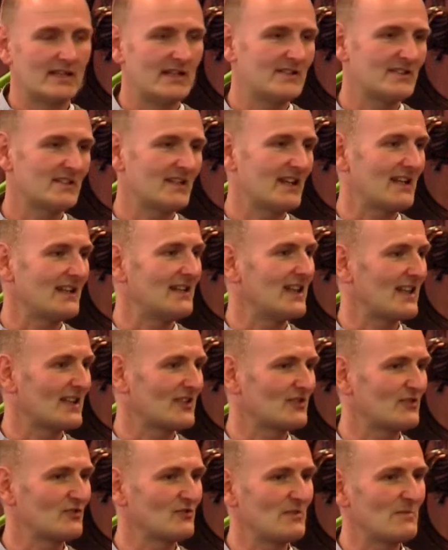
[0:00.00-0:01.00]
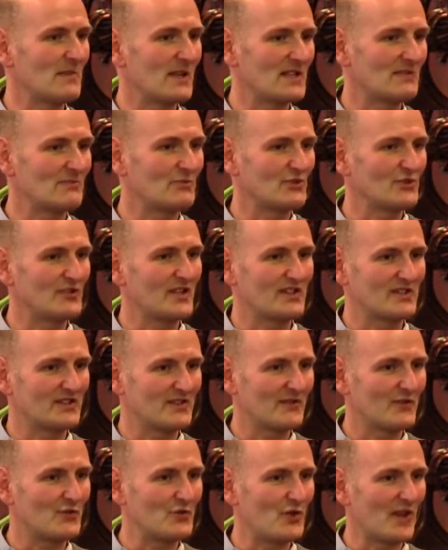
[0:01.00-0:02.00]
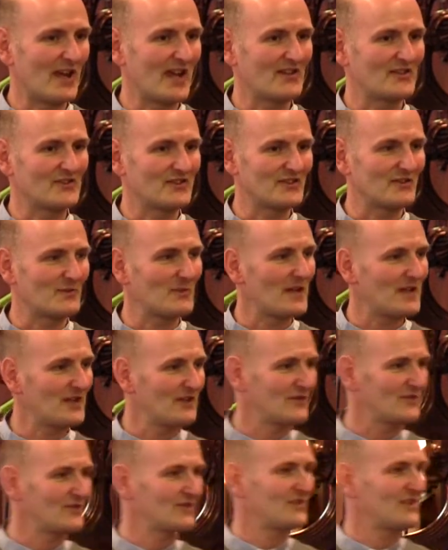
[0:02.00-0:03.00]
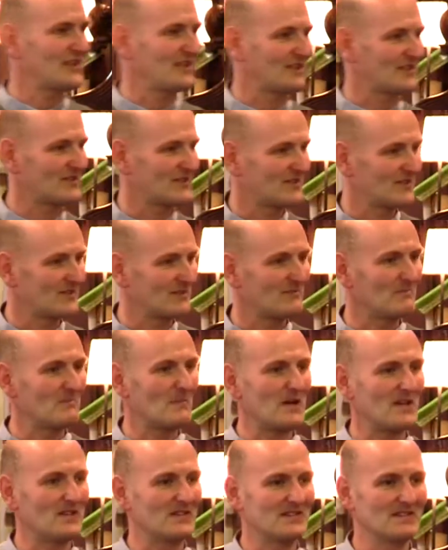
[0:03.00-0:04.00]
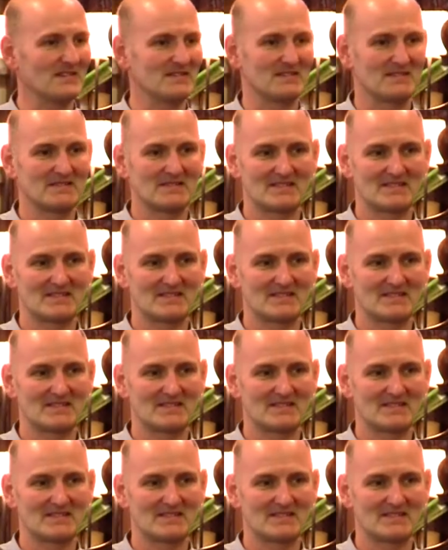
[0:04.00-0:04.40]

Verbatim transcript: Incidentally, that story makes more sense if all the houses are made of sticks and mud. And